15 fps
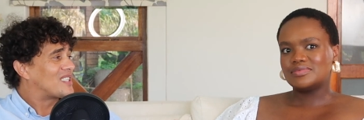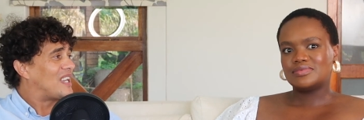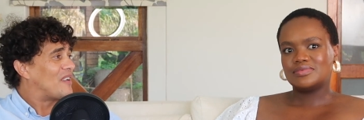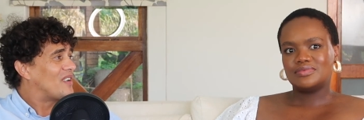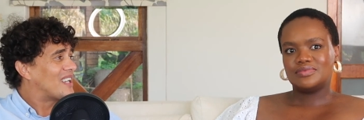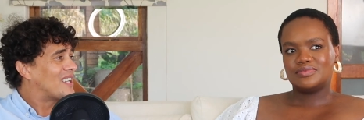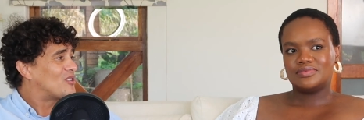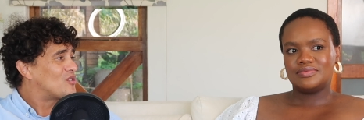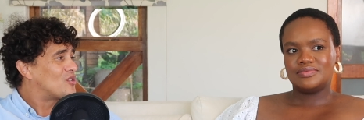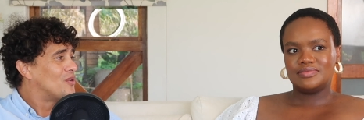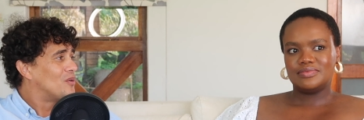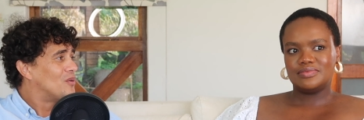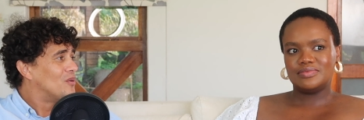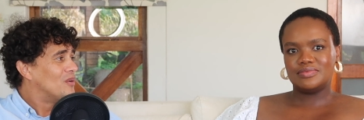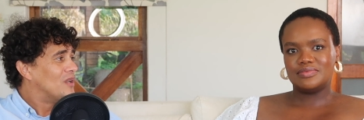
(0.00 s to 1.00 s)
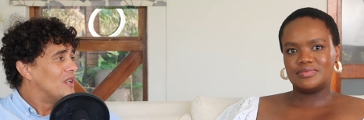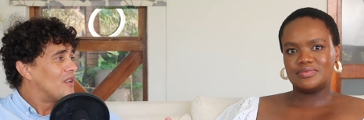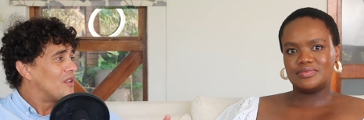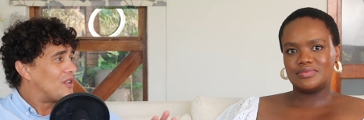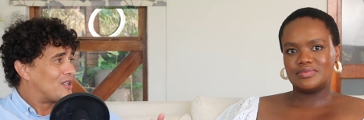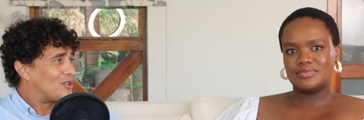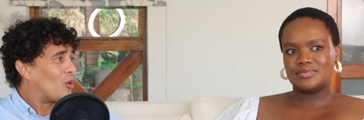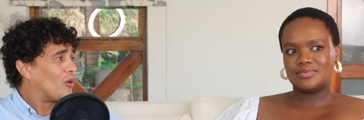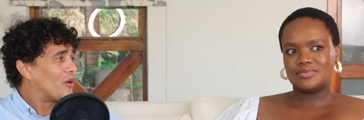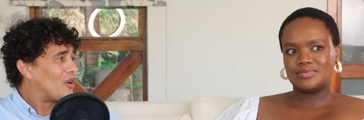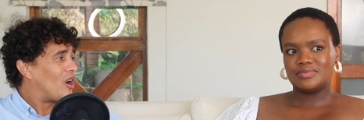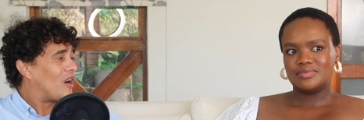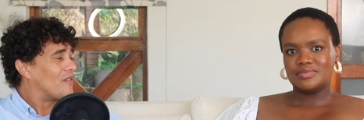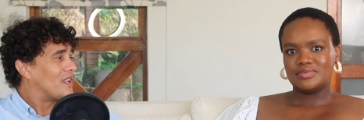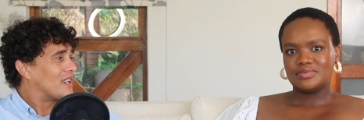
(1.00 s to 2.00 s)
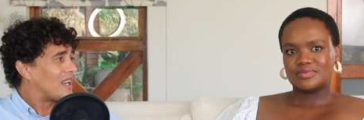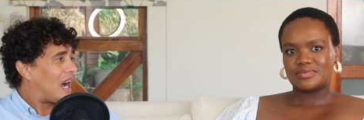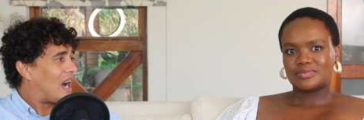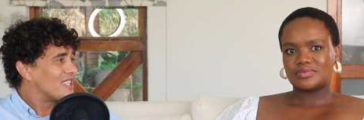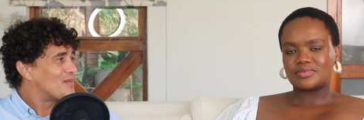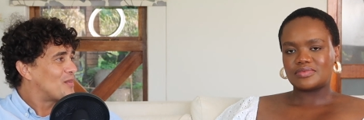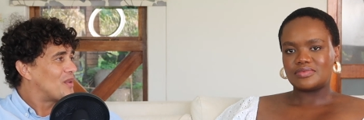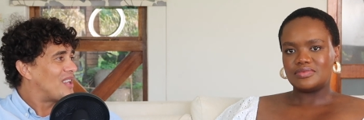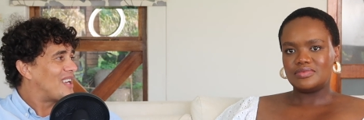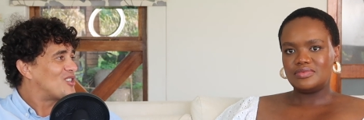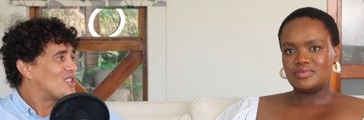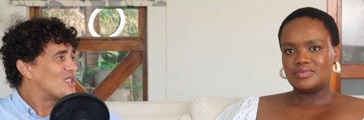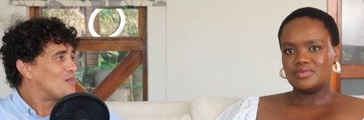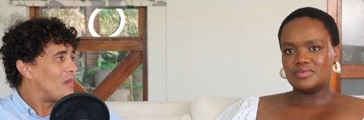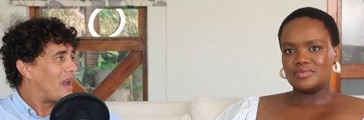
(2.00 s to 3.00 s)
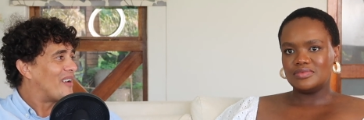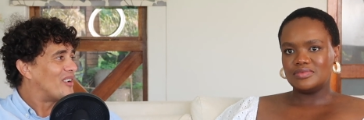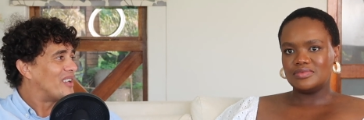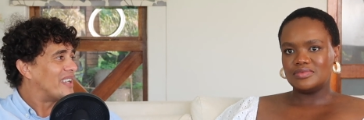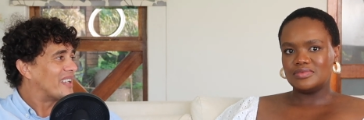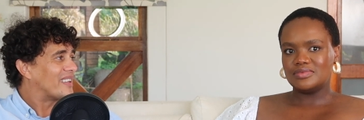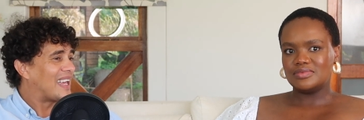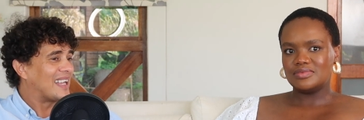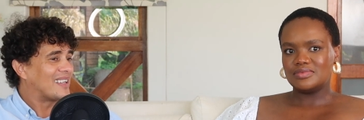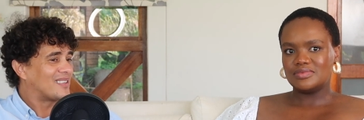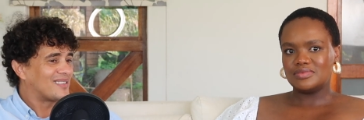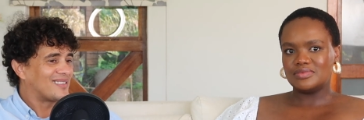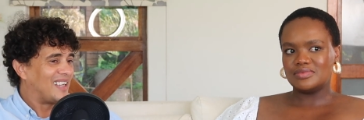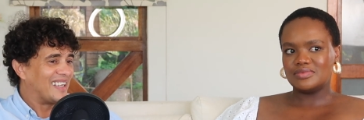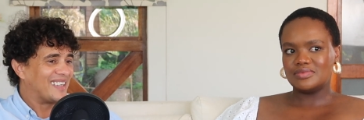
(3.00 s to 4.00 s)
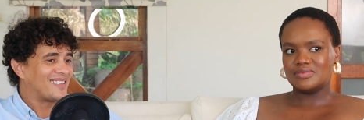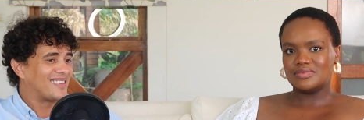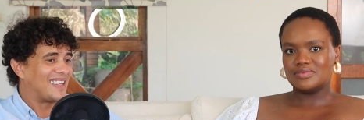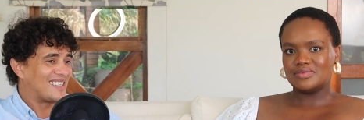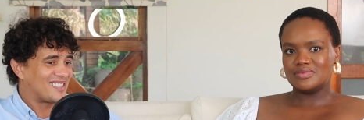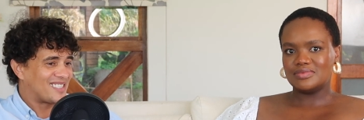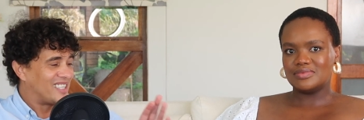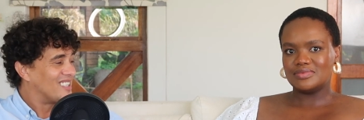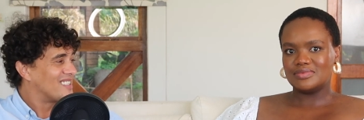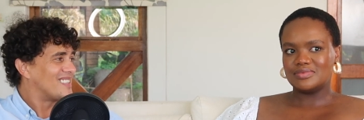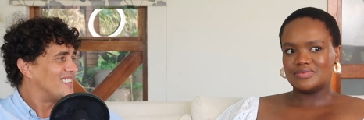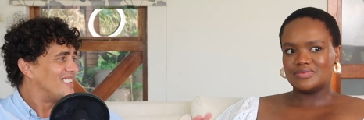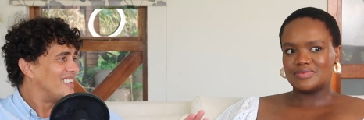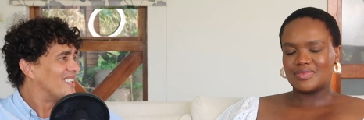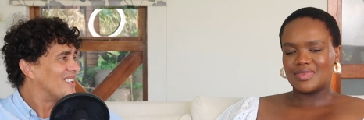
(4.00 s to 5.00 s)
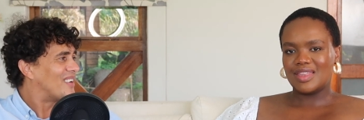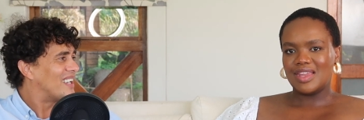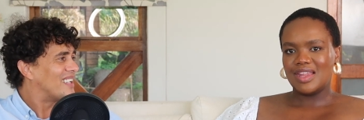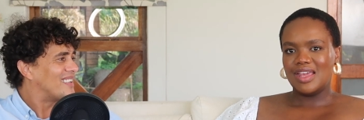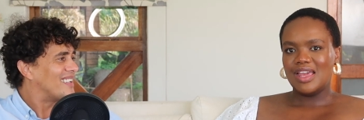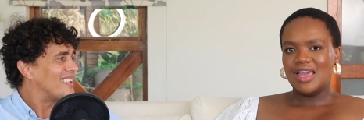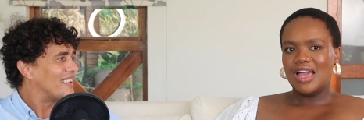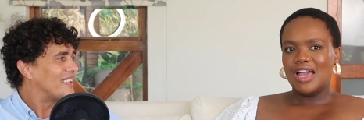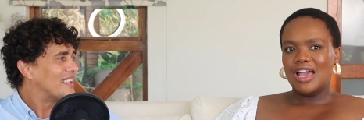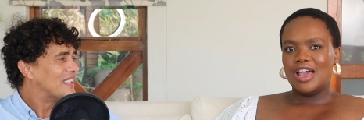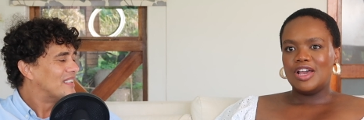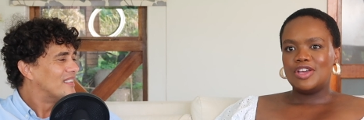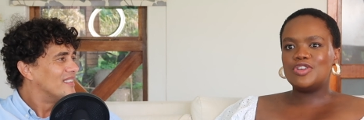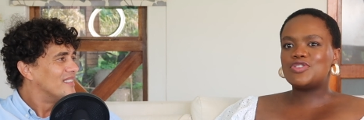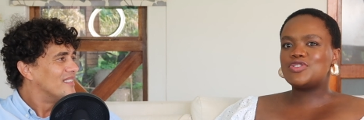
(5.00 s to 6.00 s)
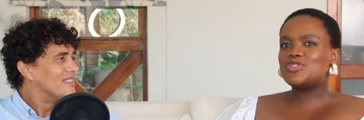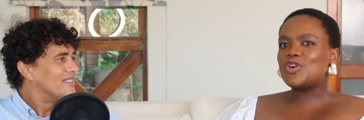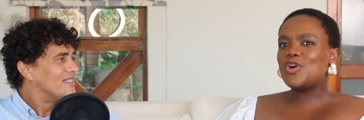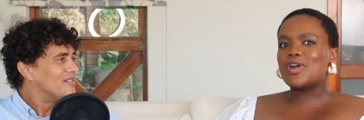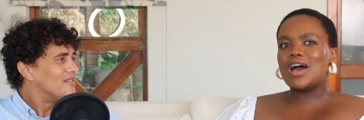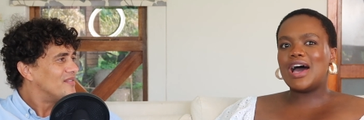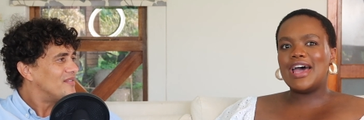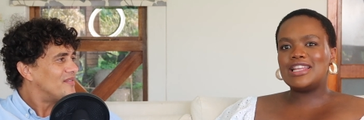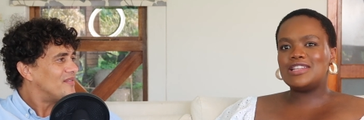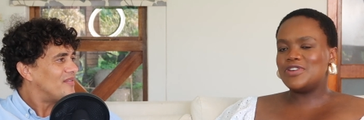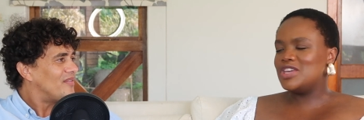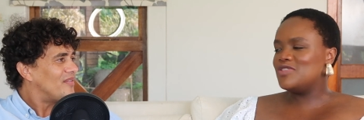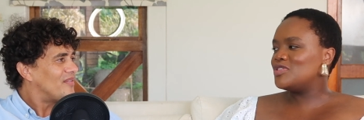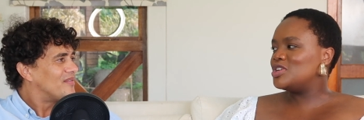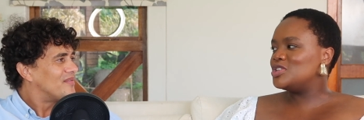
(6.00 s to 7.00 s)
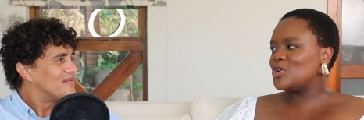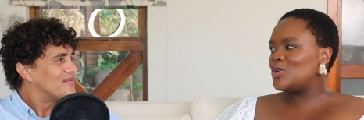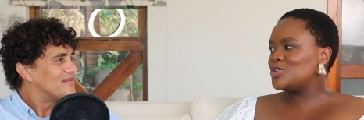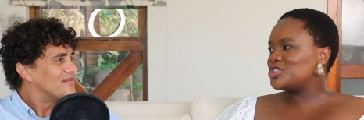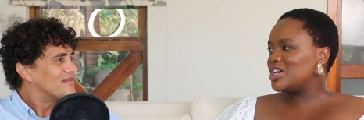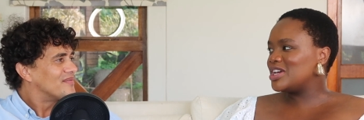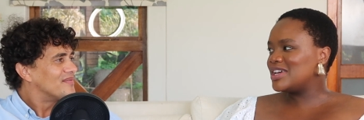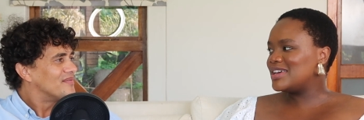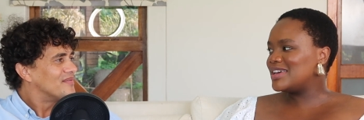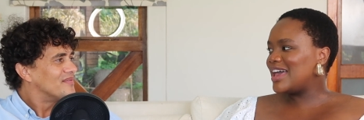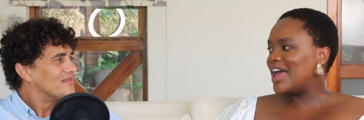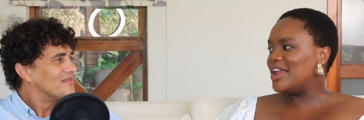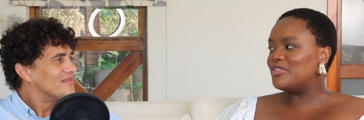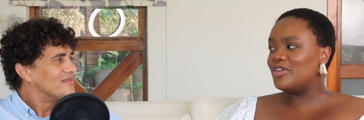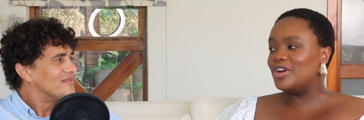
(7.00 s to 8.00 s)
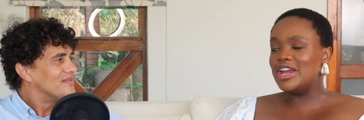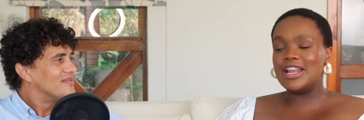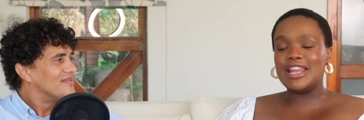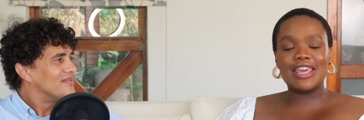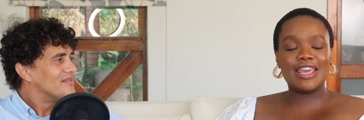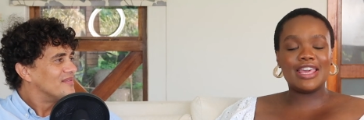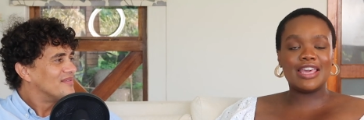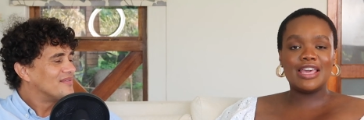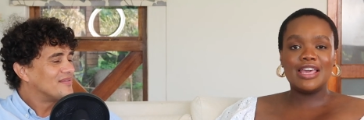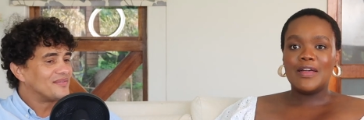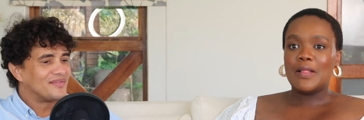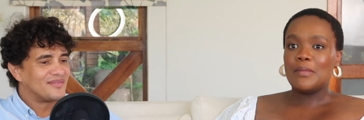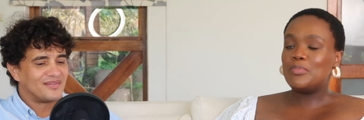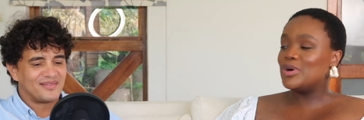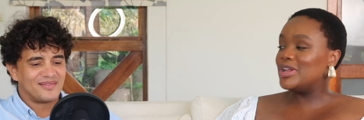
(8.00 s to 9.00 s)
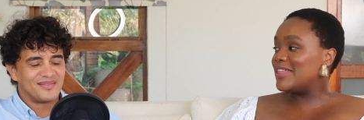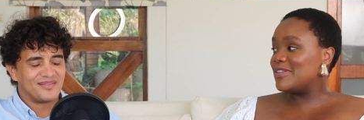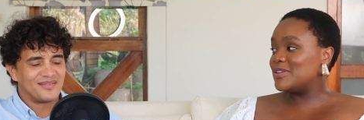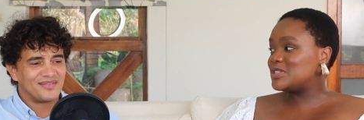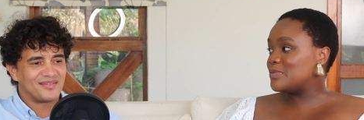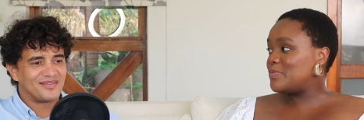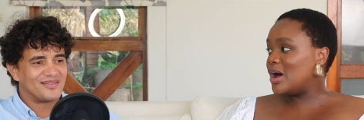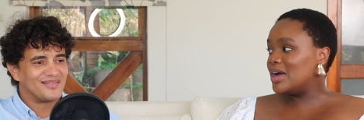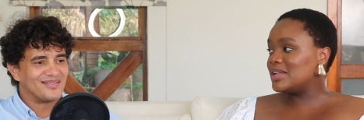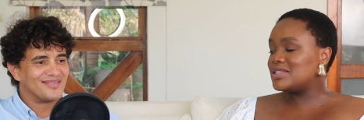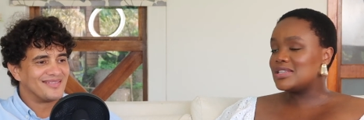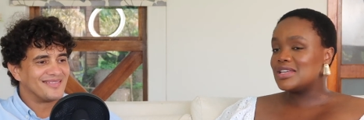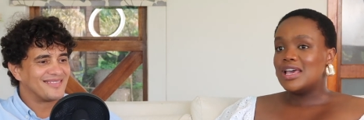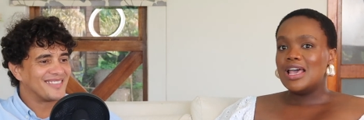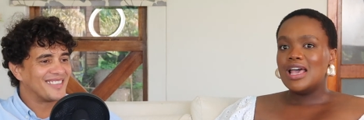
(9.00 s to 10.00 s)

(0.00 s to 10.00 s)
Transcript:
Speaker 1: giving it to the daughter of the husband that she's marrying, that like that seals the deal right there.
Speaker 2: You're so kind for even indulging and really pulling this apart.